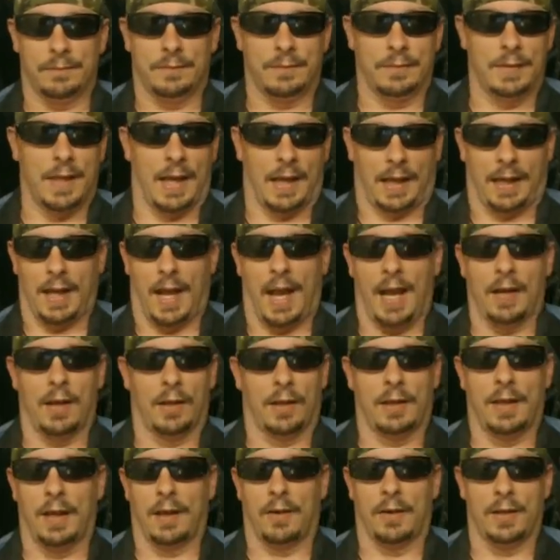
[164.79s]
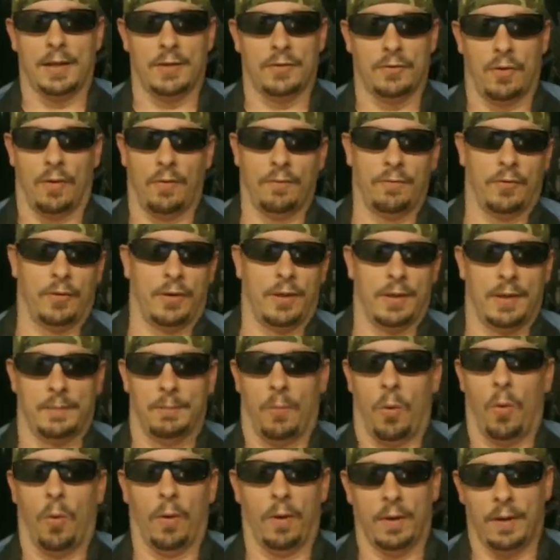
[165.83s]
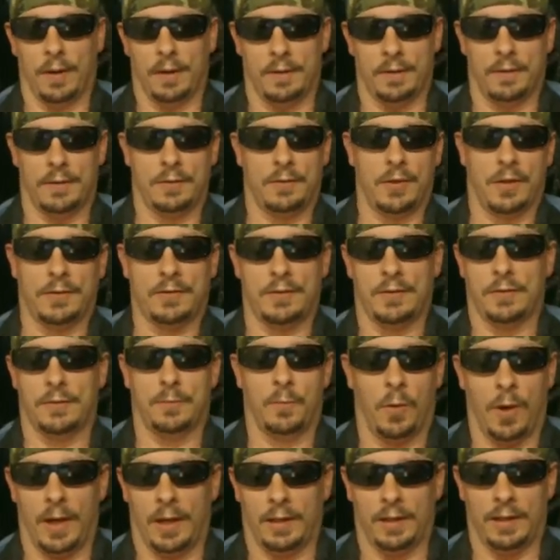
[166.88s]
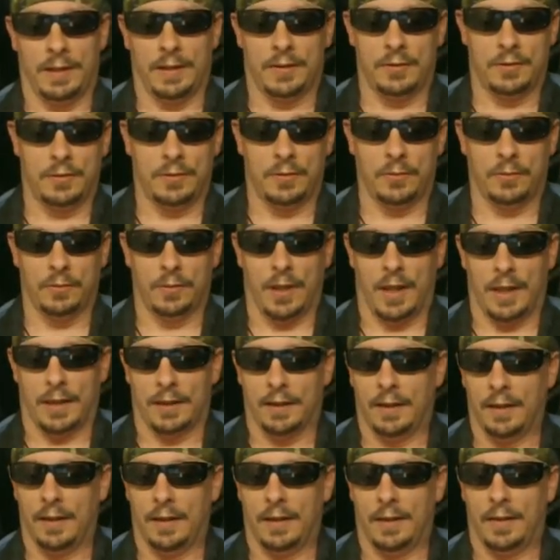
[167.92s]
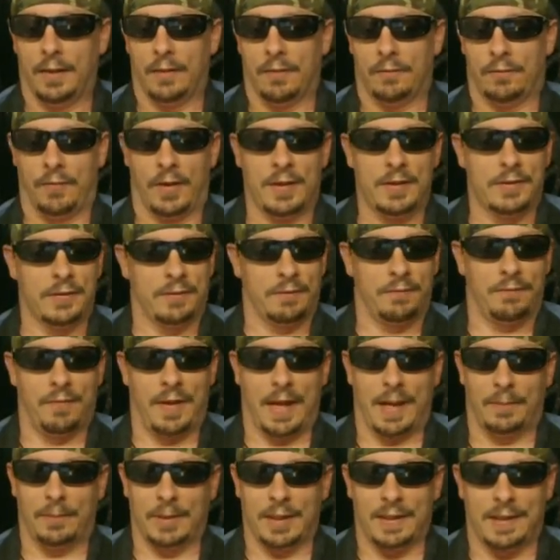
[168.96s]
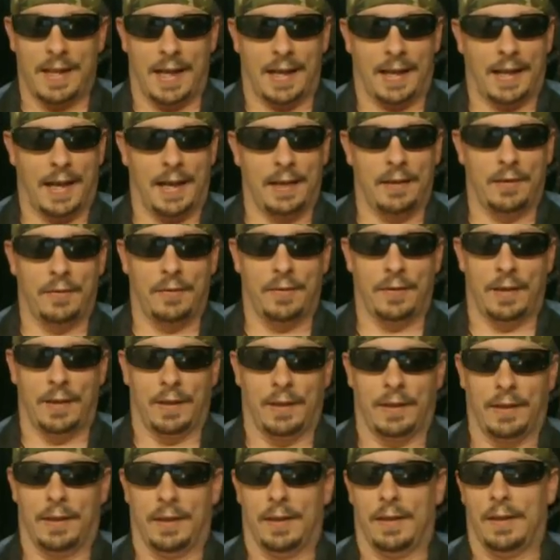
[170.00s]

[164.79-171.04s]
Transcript: that kind of carries over and more just as well into like friends and family, that kind of thing.